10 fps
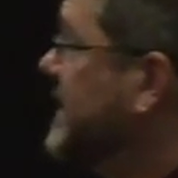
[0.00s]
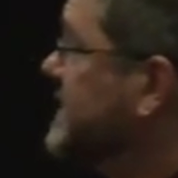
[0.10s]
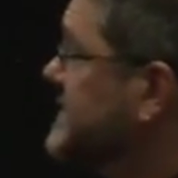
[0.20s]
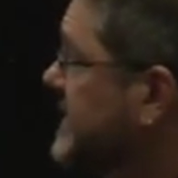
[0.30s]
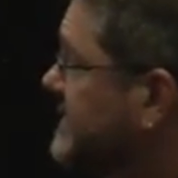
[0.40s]

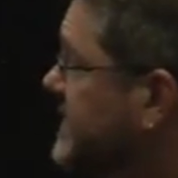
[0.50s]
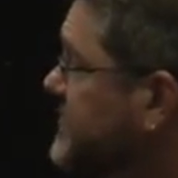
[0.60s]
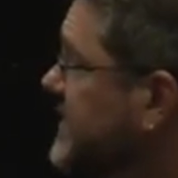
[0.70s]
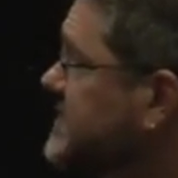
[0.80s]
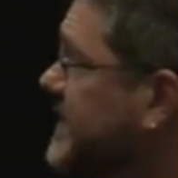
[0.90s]
is, if you
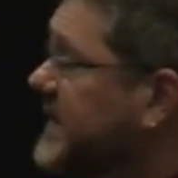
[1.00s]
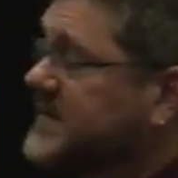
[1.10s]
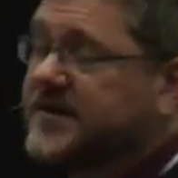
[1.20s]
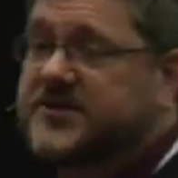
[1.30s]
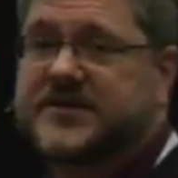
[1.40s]
just pay
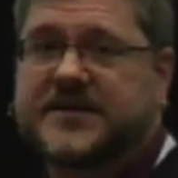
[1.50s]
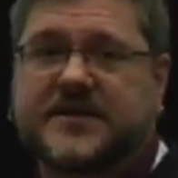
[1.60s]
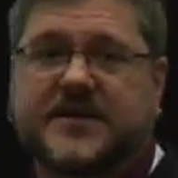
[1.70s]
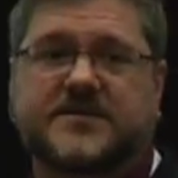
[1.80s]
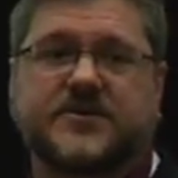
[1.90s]
attention to
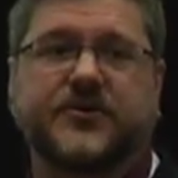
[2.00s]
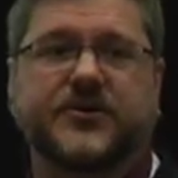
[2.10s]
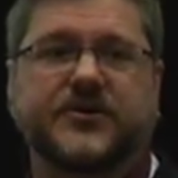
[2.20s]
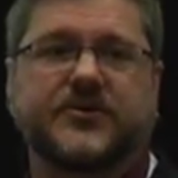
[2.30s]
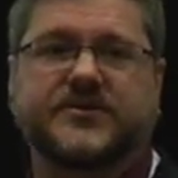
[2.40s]
this, you're going
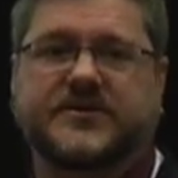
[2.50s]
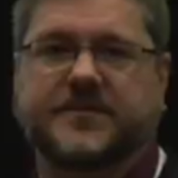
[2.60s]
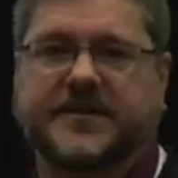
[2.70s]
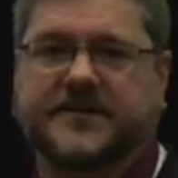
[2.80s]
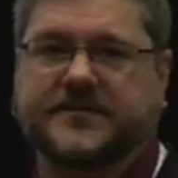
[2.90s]
to lose
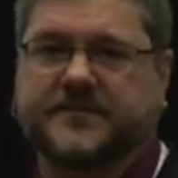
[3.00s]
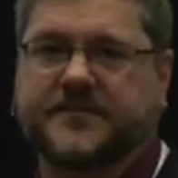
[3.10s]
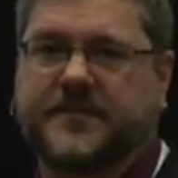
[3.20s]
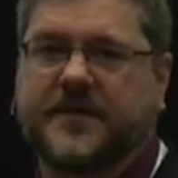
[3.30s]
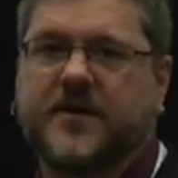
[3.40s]
something.
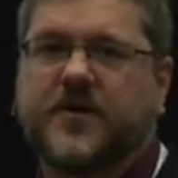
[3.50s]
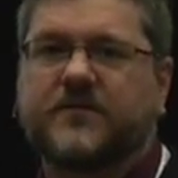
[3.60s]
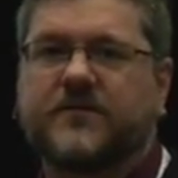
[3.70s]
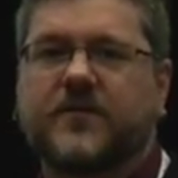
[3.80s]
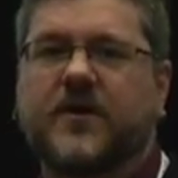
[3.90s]

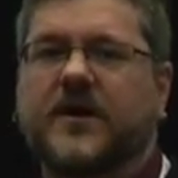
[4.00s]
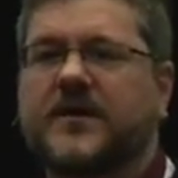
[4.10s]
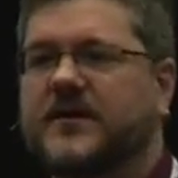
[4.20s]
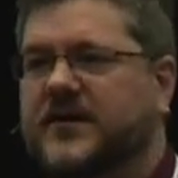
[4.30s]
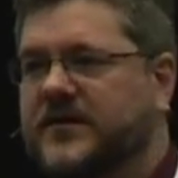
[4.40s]

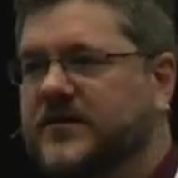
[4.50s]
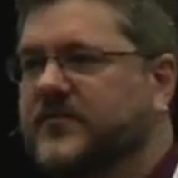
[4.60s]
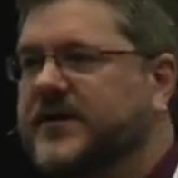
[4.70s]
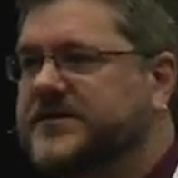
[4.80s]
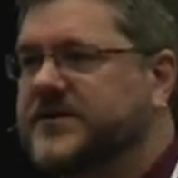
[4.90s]
Fraud in the
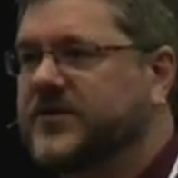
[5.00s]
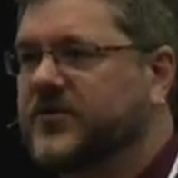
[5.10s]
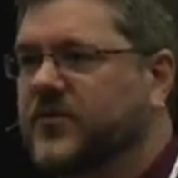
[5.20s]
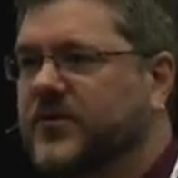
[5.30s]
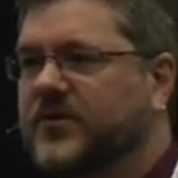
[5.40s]
3D
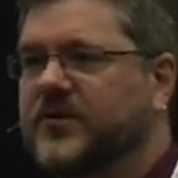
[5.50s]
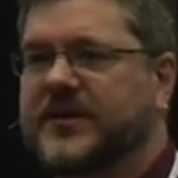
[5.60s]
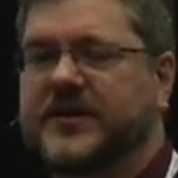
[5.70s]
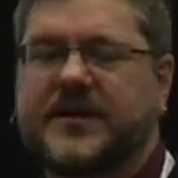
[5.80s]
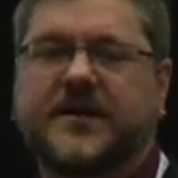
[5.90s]
Secure world,
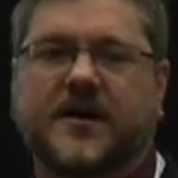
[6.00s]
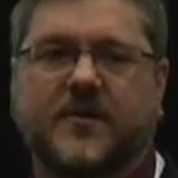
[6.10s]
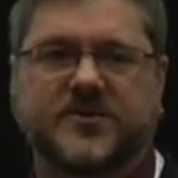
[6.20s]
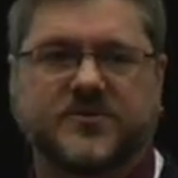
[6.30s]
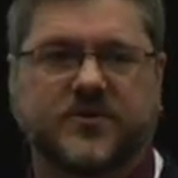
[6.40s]
in the
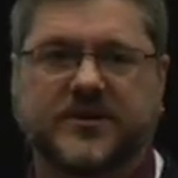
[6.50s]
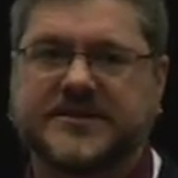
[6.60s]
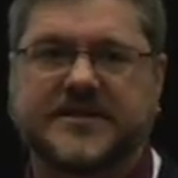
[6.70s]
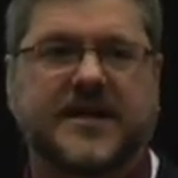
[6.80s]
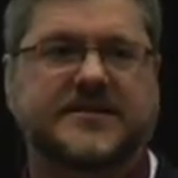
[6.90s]
e-commerce world,
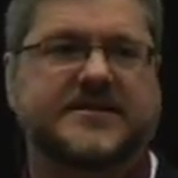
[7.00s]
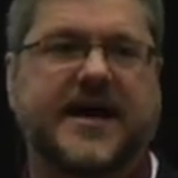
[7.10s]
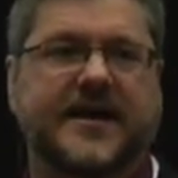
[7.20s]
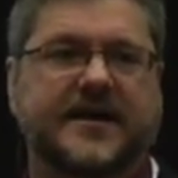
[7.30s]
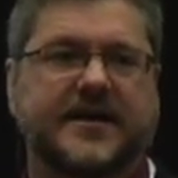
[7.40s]
it's not
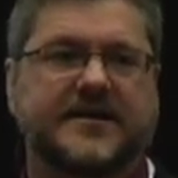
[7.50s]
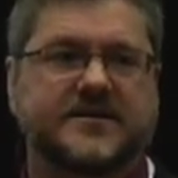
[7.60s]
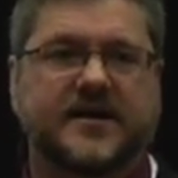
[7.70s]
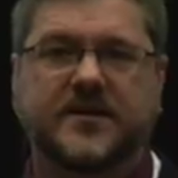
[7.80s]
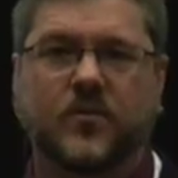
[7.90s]
static. It's
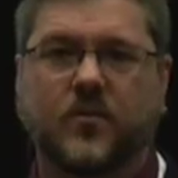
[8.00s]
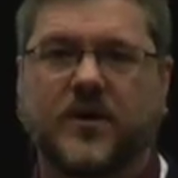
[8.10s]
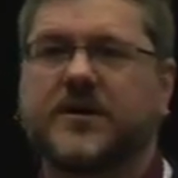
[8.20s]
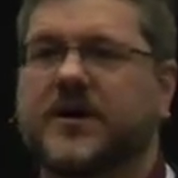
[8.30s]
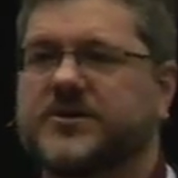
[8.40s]
not that
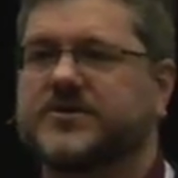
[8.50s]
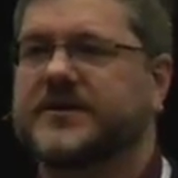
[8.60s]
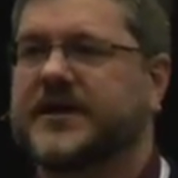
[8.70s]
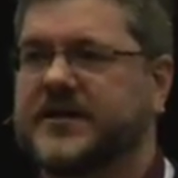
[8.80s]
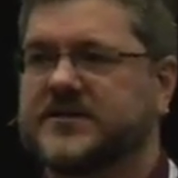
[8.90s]
one
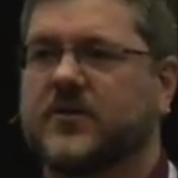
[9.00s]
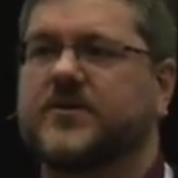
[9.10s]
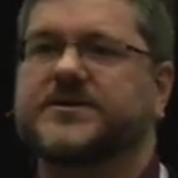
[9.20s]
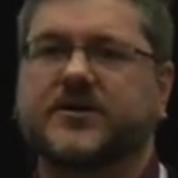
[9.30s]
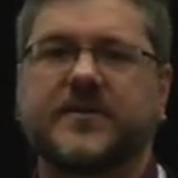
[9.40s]
country is
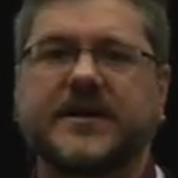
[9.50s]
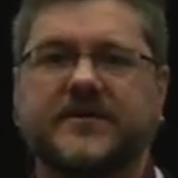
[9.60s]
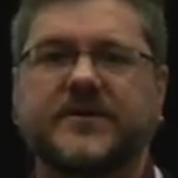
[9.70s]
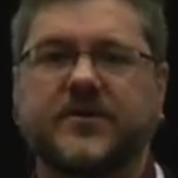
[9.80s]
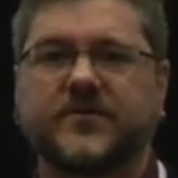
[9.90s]
always going to be
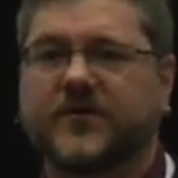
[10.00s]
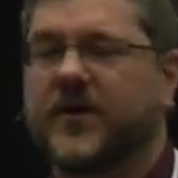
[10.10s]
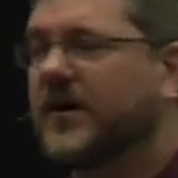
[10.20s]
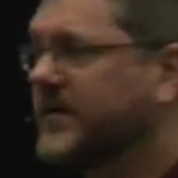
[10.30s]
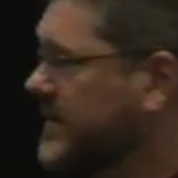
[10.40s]
giving you fraud.